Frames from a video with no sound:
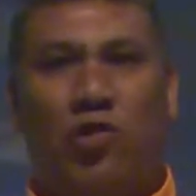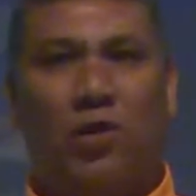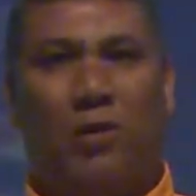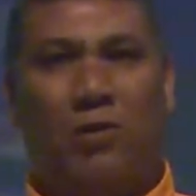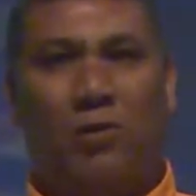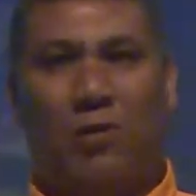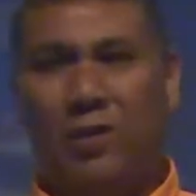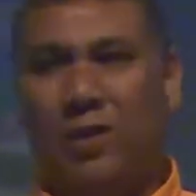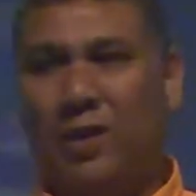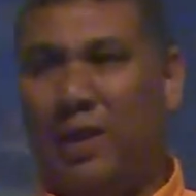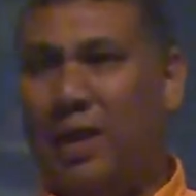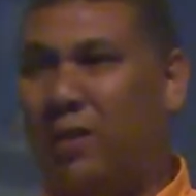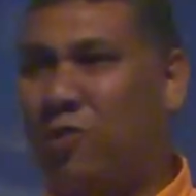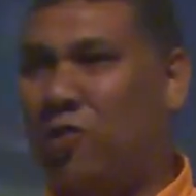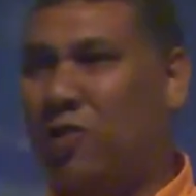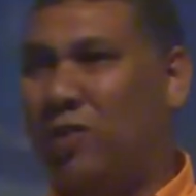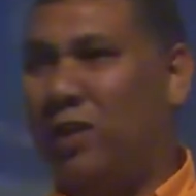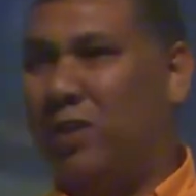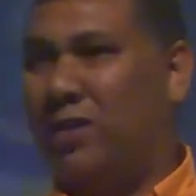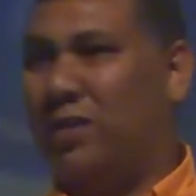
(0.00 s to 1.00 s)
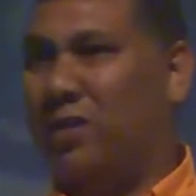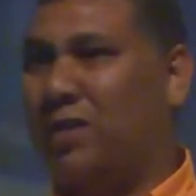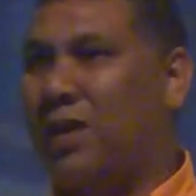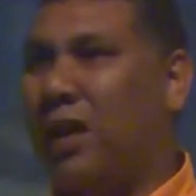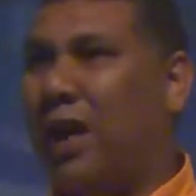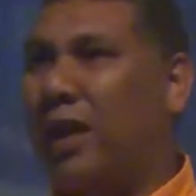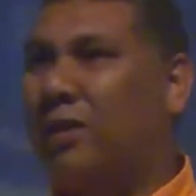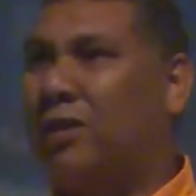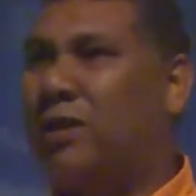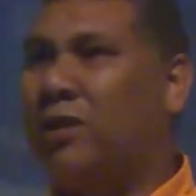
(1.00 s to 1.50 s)
the concierge desks
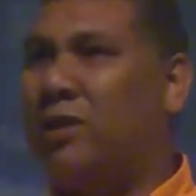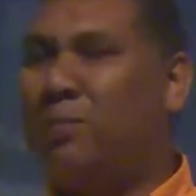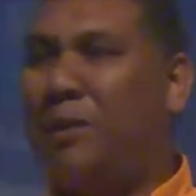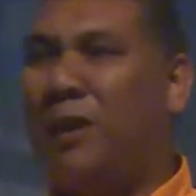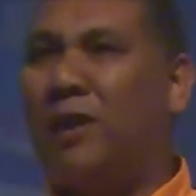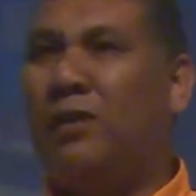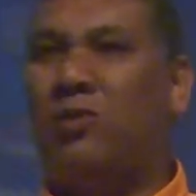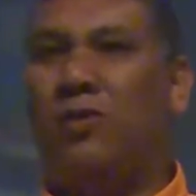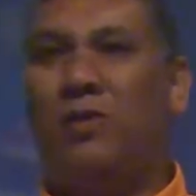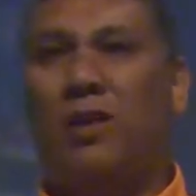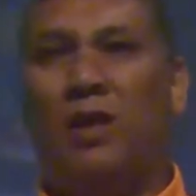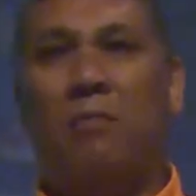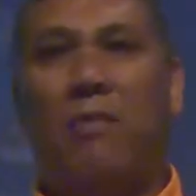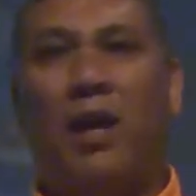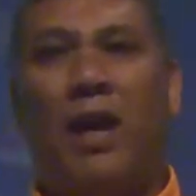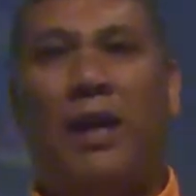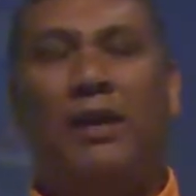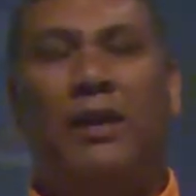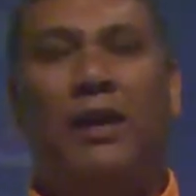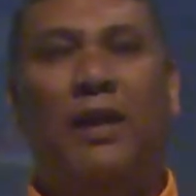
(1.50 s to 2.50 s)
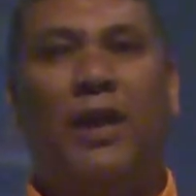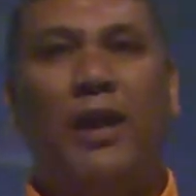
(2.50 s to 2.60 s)
and speak to them and